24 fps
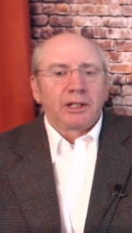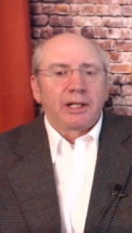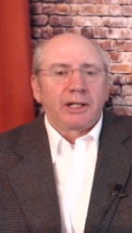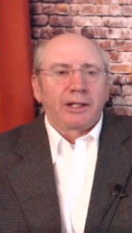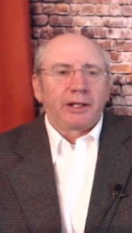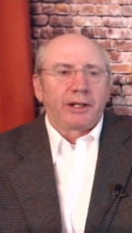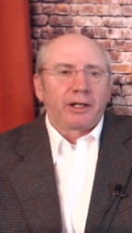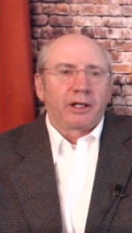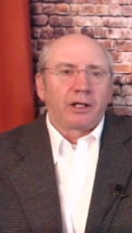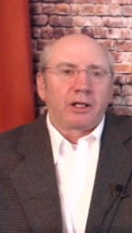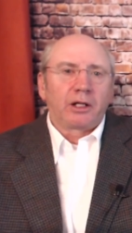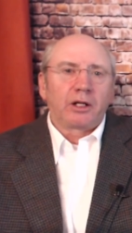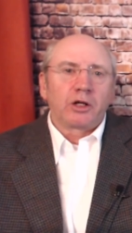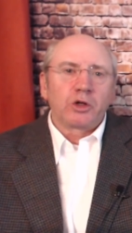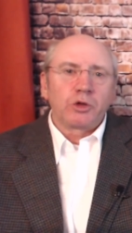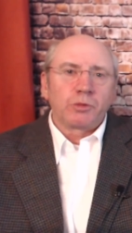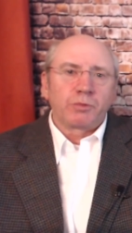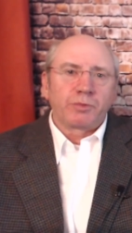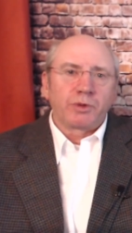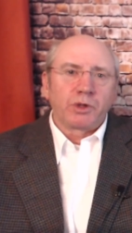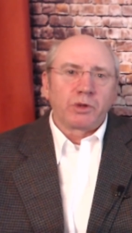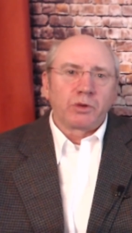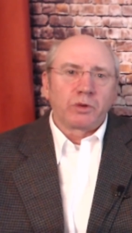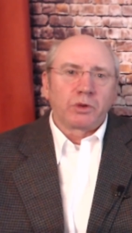And I
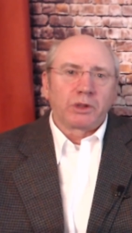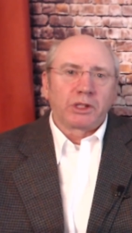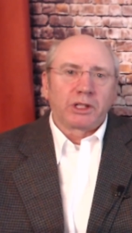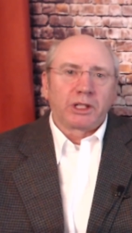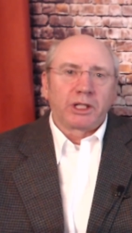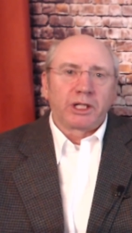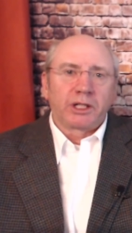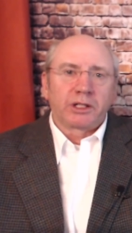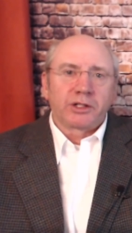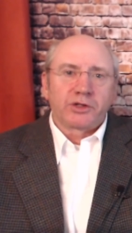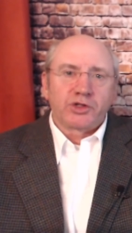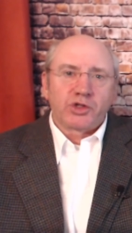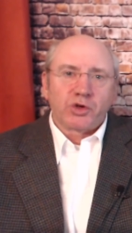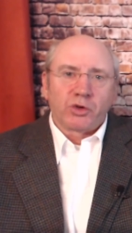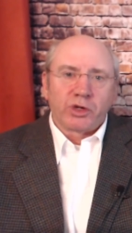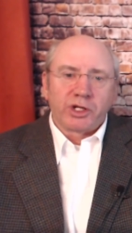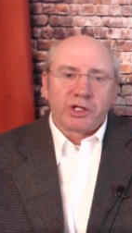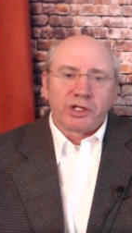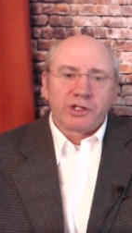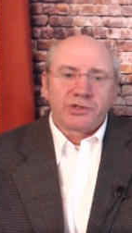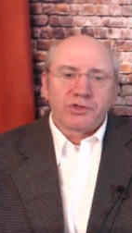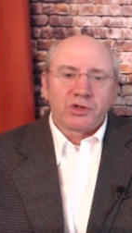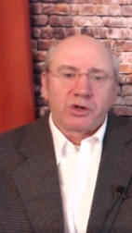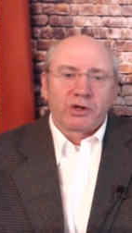hope you will uh,
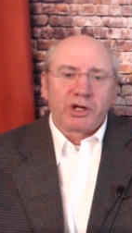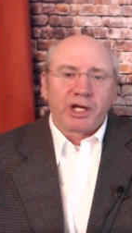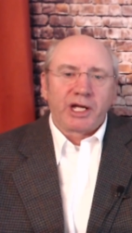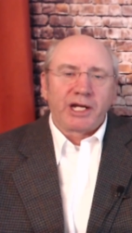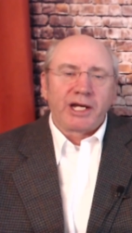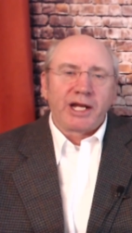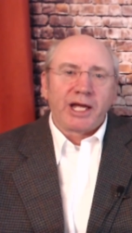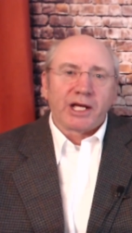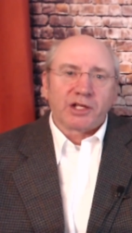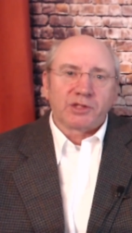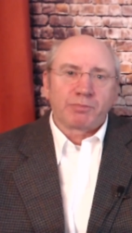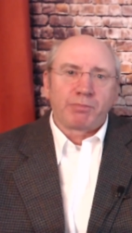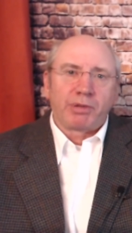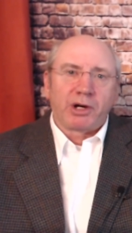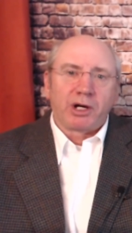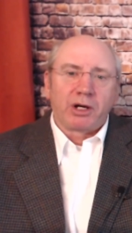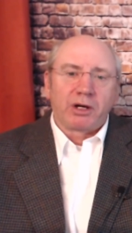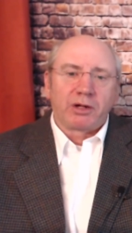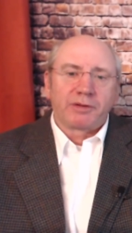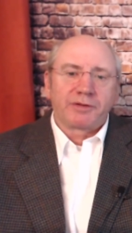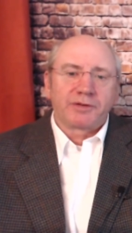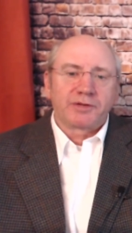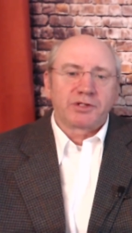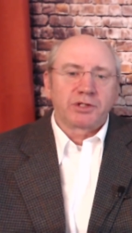join us on our next
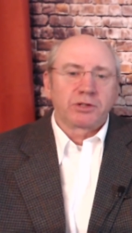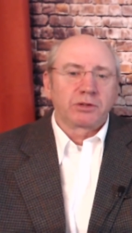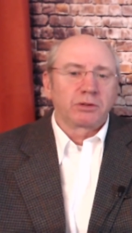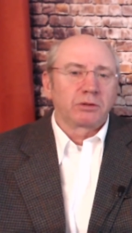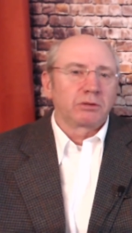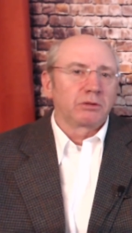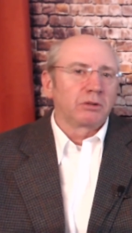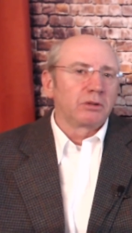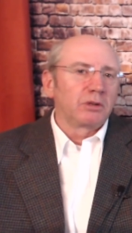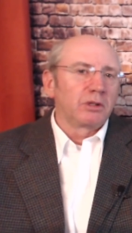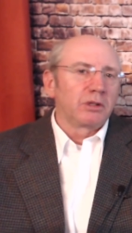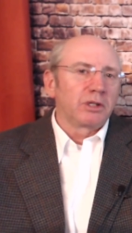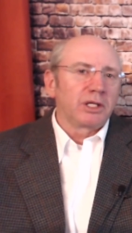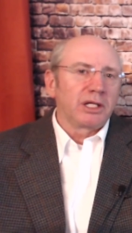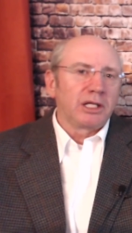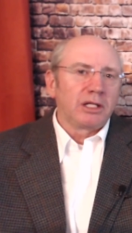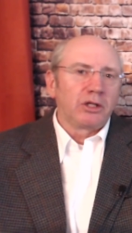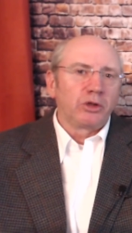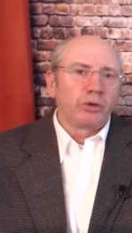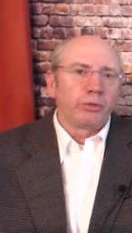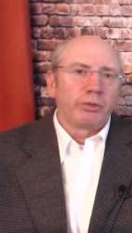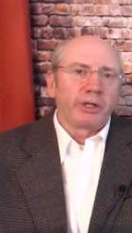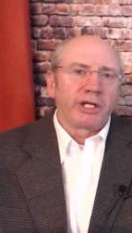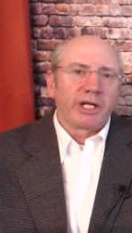path to
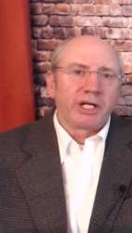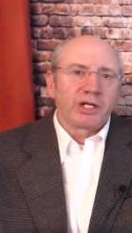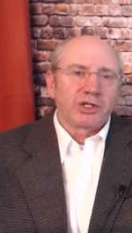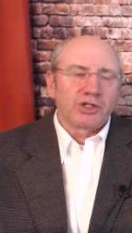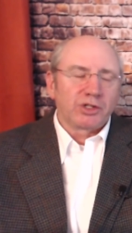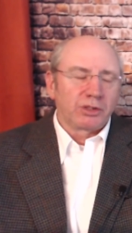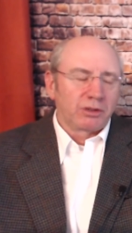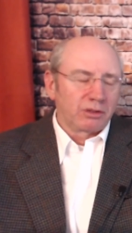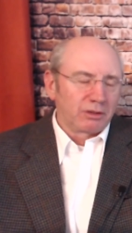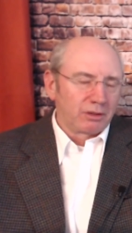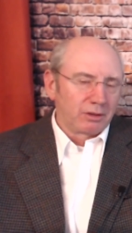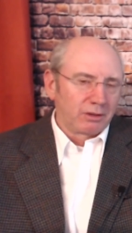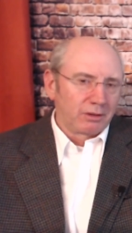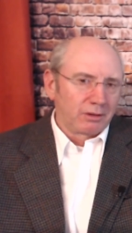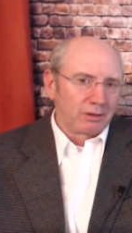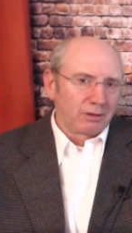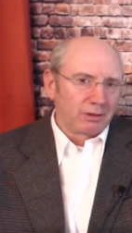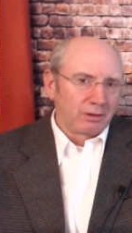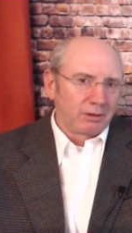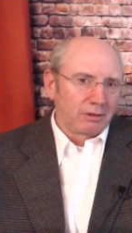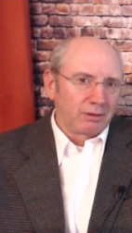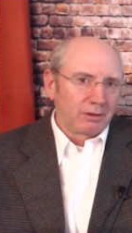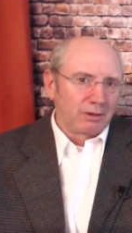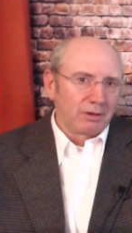illumination
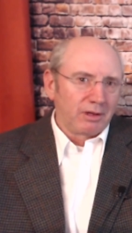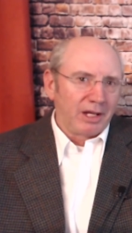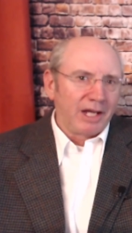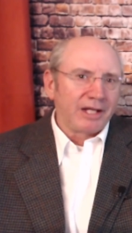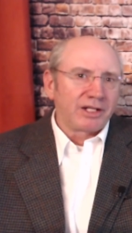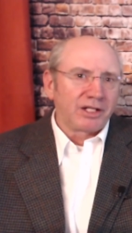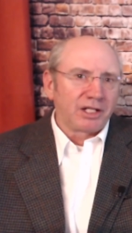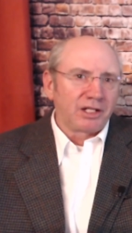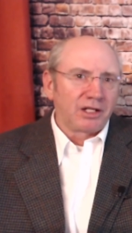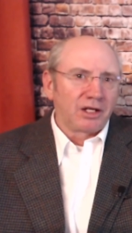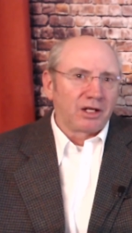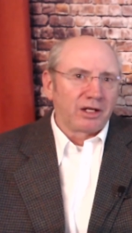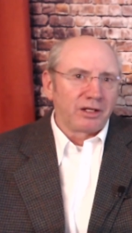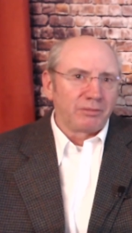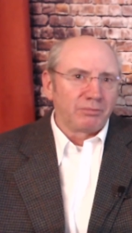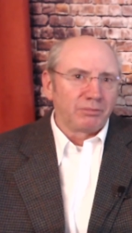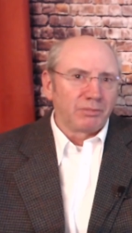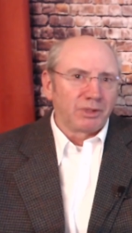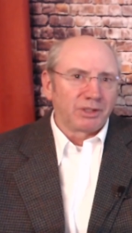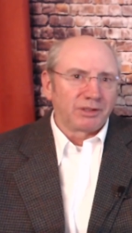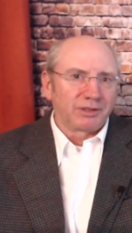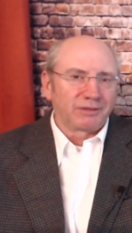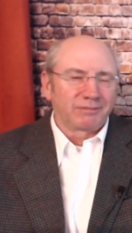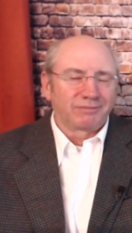and
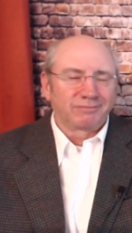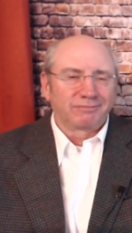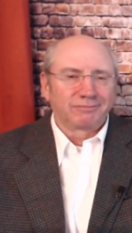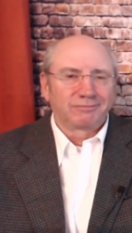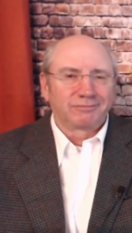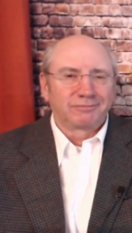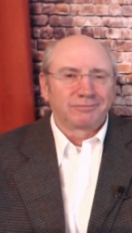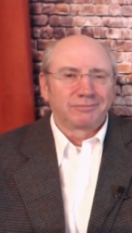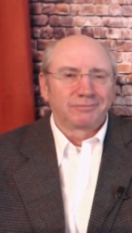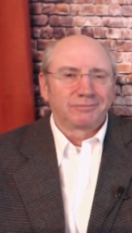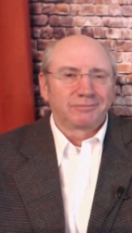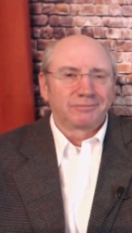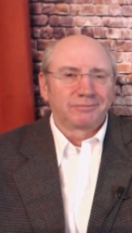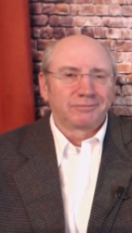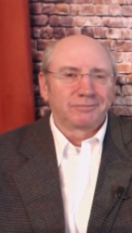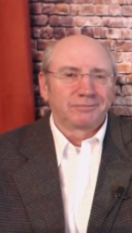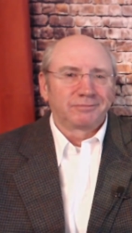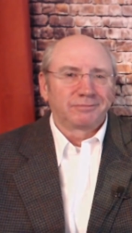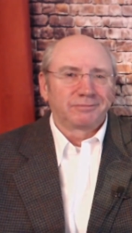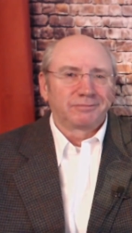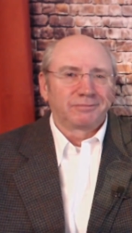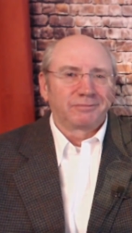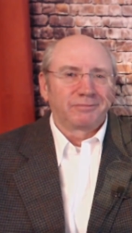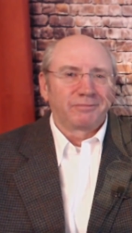enlightenment.
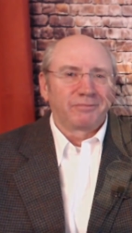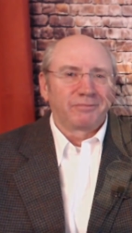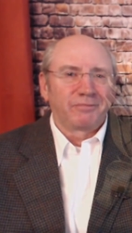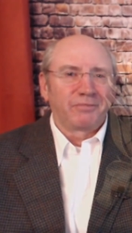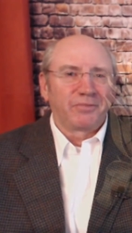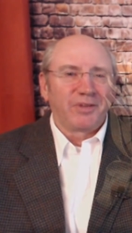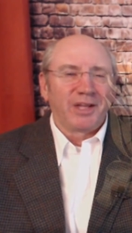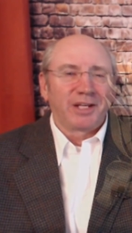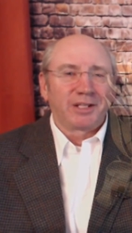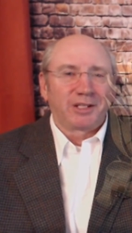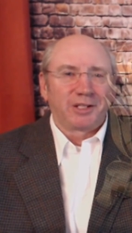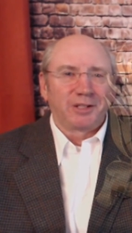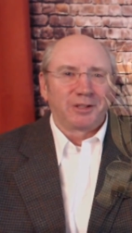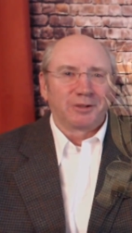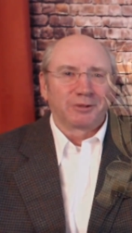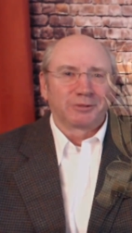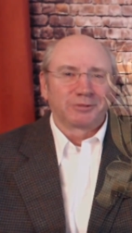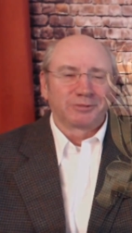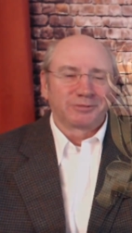Thank you.